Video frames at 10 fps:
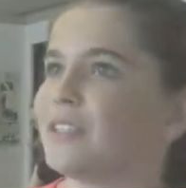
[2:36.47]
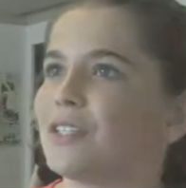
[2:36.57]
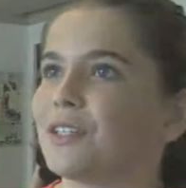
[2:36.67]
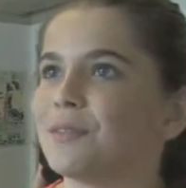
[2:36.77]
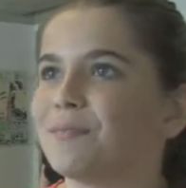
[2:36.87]

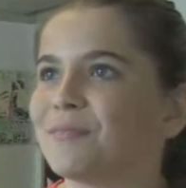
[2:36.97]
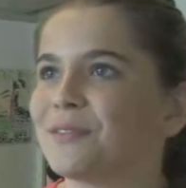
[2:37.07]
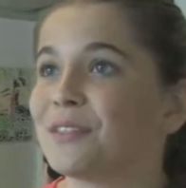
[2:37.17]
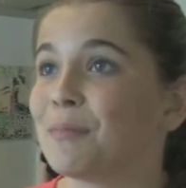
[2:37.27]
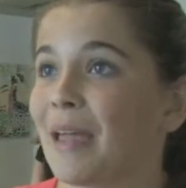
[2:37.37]

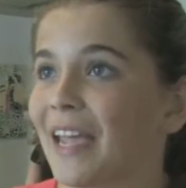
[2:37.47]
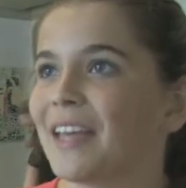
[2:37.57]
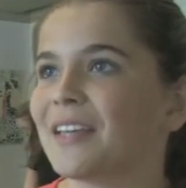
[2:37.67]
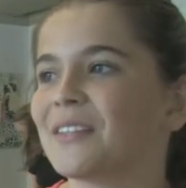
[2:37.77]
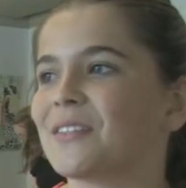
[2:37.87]
to make,
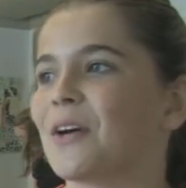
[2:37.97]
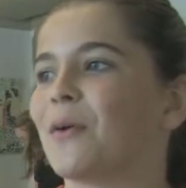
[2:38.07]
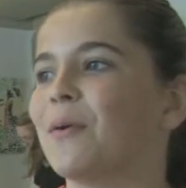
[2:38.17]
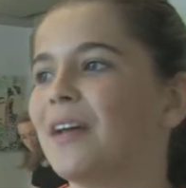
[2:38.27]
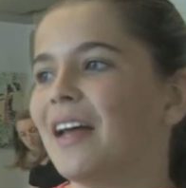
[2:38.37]

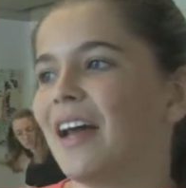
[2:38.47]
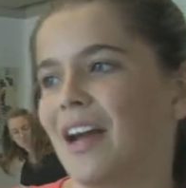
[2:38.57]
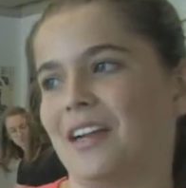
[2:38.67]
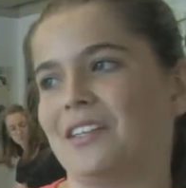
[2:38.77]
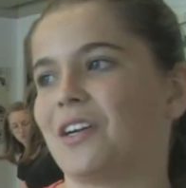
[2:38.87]
so
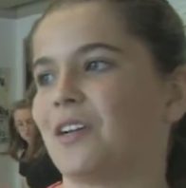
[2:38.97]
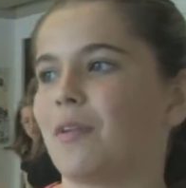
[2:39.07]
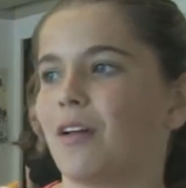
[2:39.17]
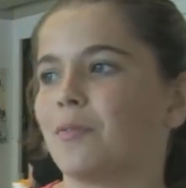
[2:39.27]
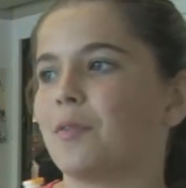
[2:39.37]
I started
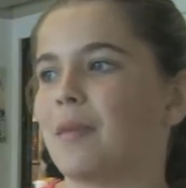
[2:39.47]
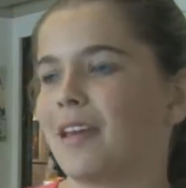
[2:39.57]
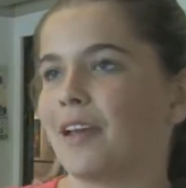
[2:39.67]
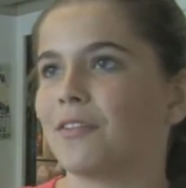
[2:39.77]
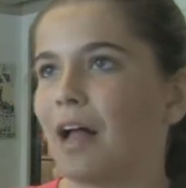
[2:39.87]
out with
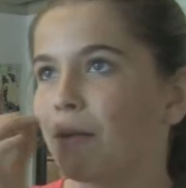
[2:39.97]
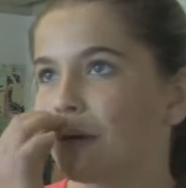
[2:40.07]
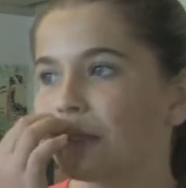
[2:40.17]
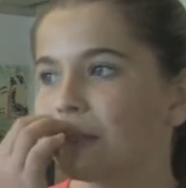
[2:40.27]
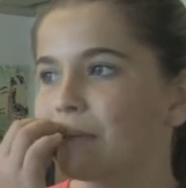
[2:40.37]
making
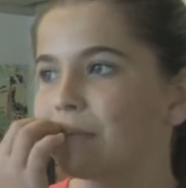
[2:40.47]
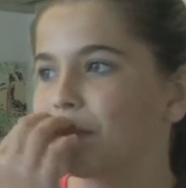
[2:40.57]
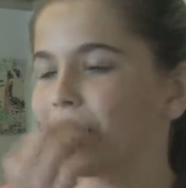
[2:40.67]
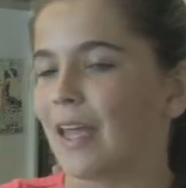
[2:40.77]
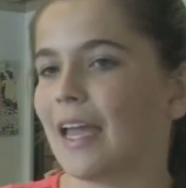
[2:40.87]
flowers,
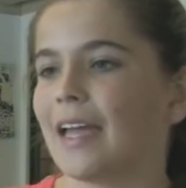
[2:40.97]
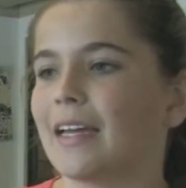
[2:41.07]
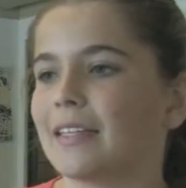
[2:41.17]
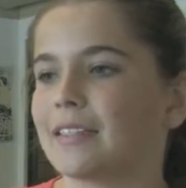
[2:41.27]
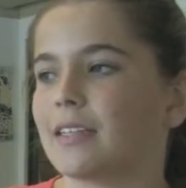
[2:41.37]

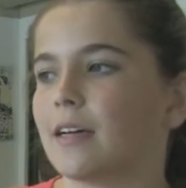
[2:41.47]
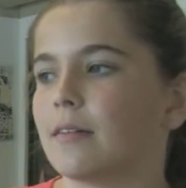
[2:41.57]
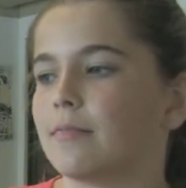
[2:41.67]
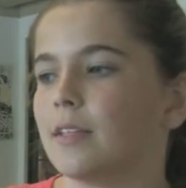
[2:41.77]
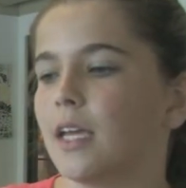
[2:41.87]
and
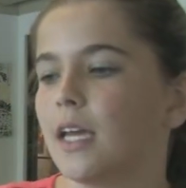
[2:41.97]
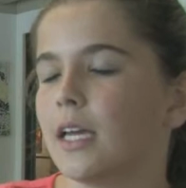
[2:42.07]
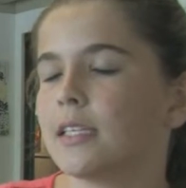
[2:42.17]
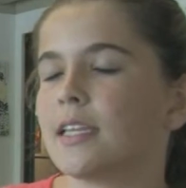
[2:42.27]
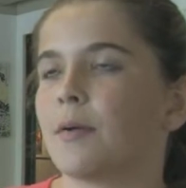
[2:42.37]

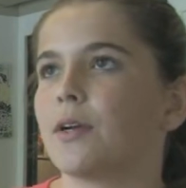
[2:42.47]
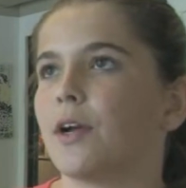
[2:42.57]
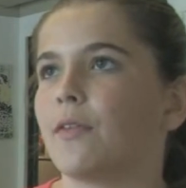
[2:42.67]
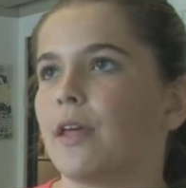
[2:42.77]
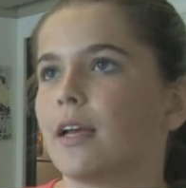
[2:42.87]
today we're
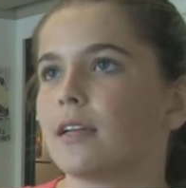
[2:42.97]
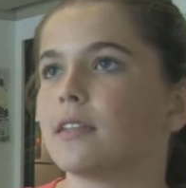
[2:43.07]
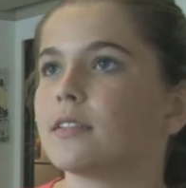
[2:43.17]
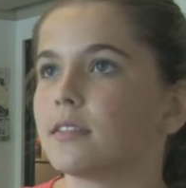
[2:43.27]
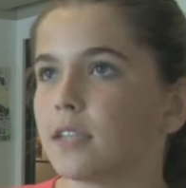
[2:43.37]

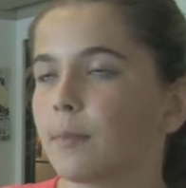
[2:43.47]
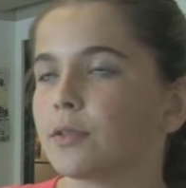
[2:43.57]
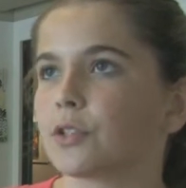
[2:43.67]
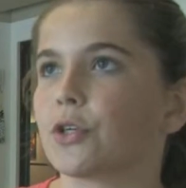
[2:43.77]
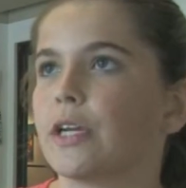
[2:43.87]
doing
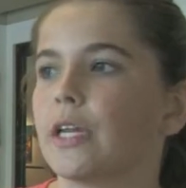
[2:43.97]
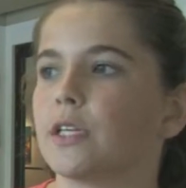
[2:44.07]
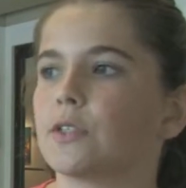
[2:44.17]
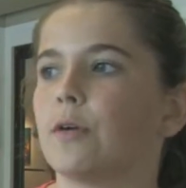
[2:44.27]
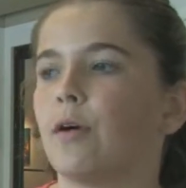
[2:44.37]
double
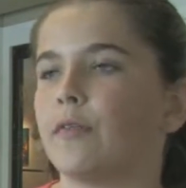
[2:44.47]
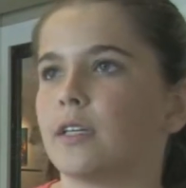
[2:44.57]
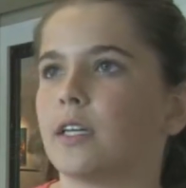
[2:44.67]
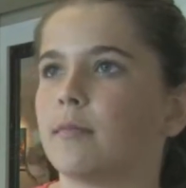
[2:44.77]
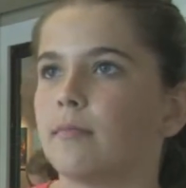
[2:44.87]
screening, so I'm probably
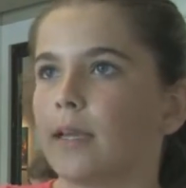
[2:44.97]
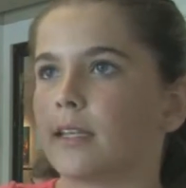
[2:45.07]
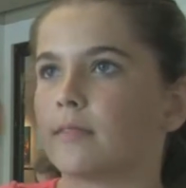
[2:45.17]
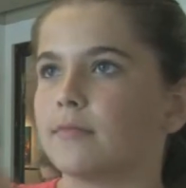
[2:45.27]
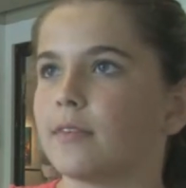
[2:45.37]
going to make
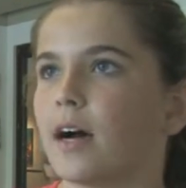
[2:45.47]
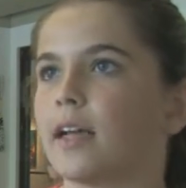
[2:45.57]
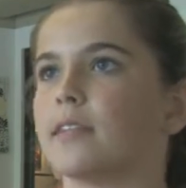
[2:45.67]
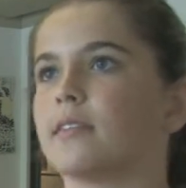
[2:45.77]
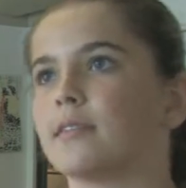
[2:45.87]
some
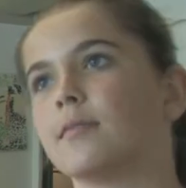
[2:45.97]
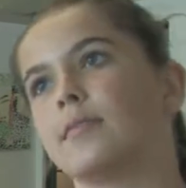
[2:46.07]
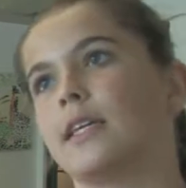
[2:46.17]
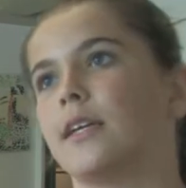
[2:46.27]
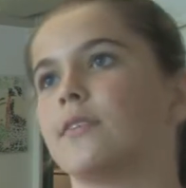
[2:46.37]
vines and some
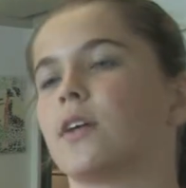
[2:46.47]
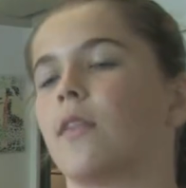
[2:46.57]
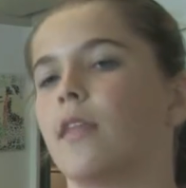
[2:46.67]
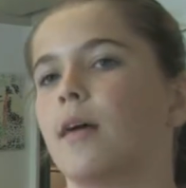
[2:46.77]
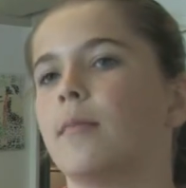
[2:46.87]
leaves
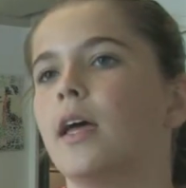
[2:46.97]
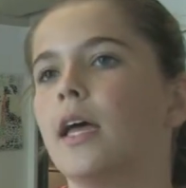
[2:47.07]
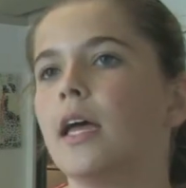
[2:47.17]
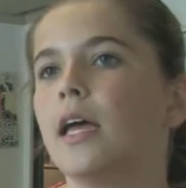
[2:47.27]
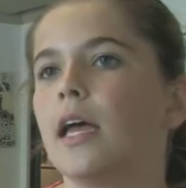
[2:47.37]
on them.
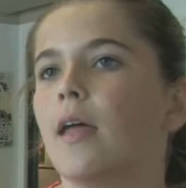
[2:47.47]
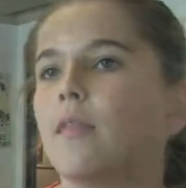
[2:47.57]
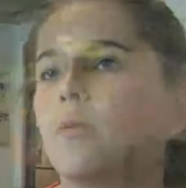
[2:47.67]
And